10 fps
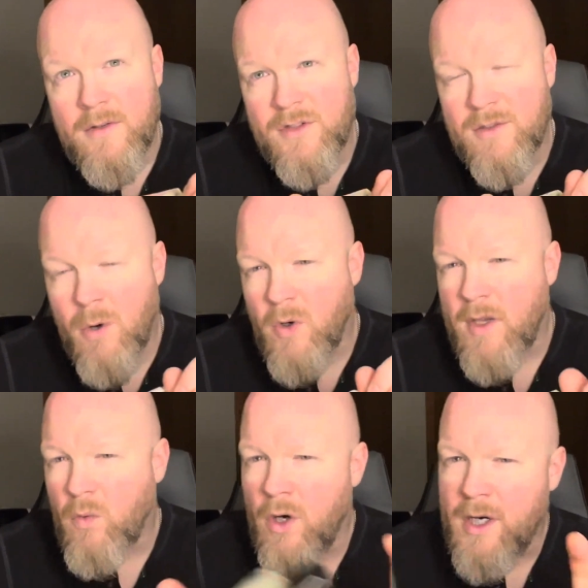
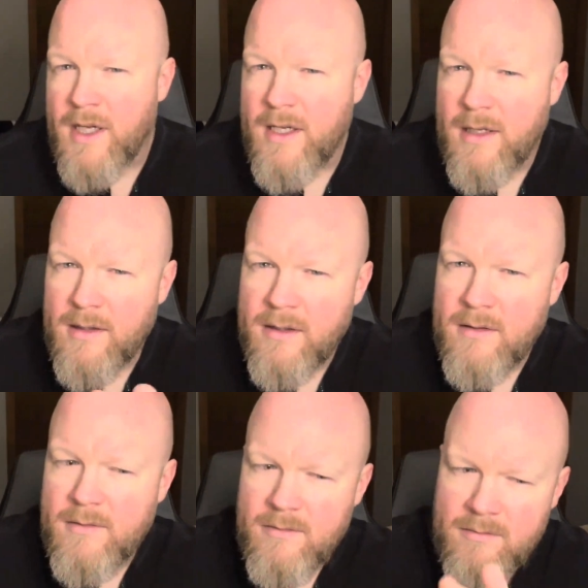smoky, woody
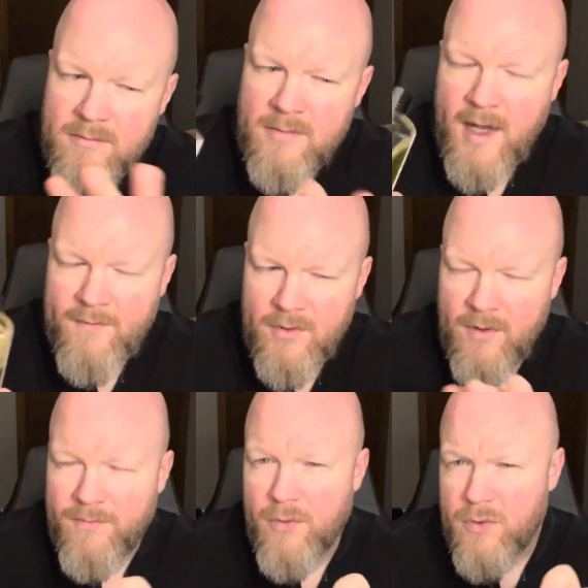after
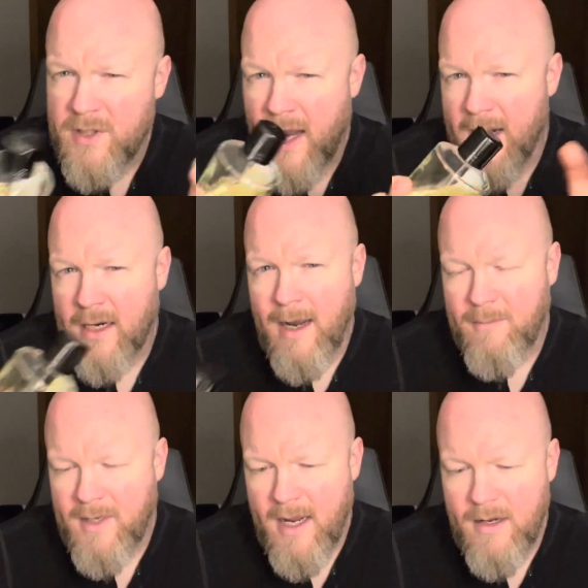the fruits kind of
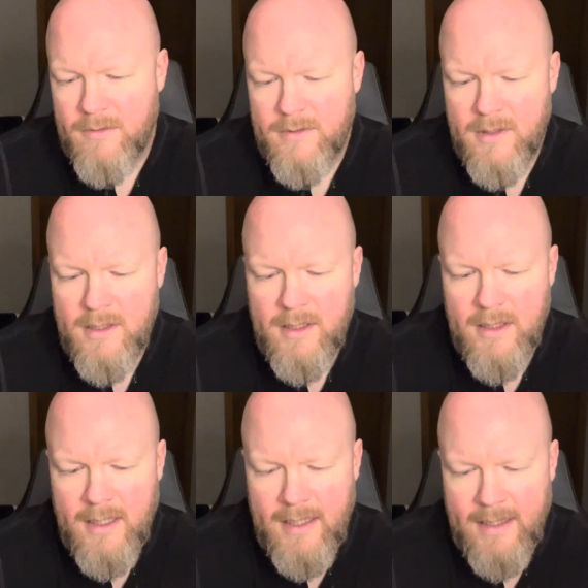calm down.
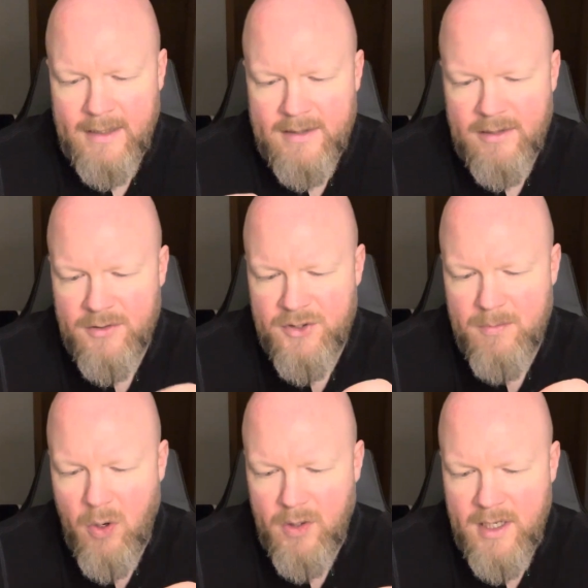It gets a little
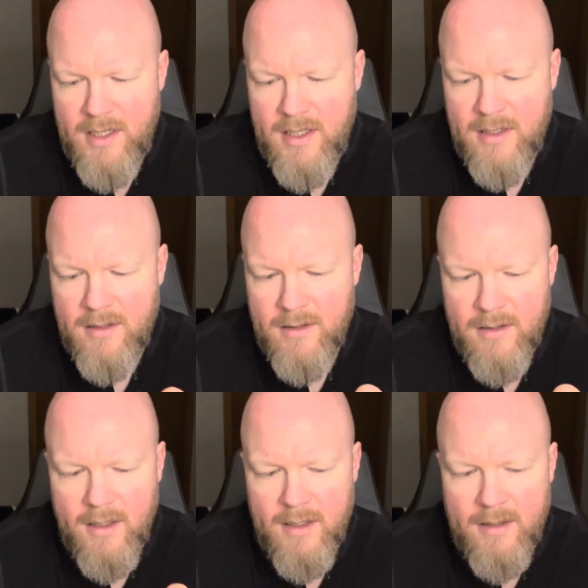smoky.
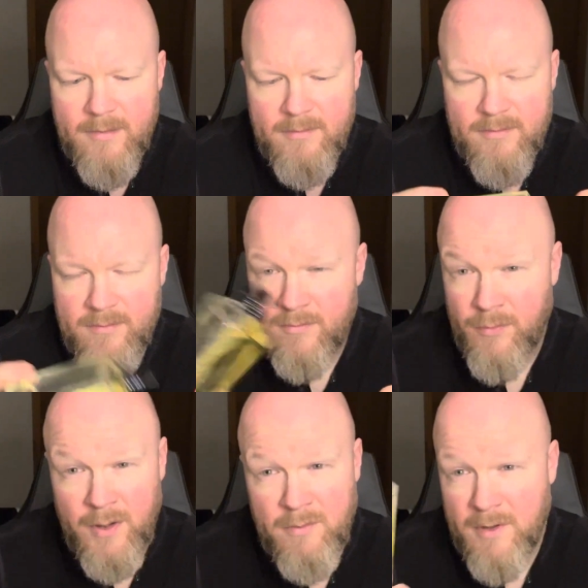
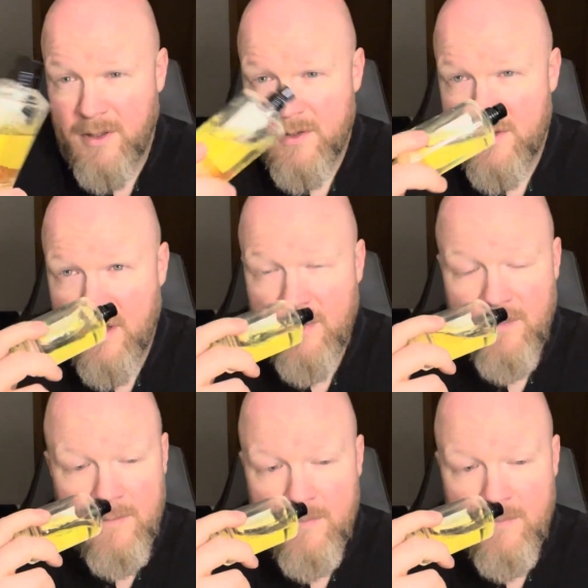Really, really good stuff.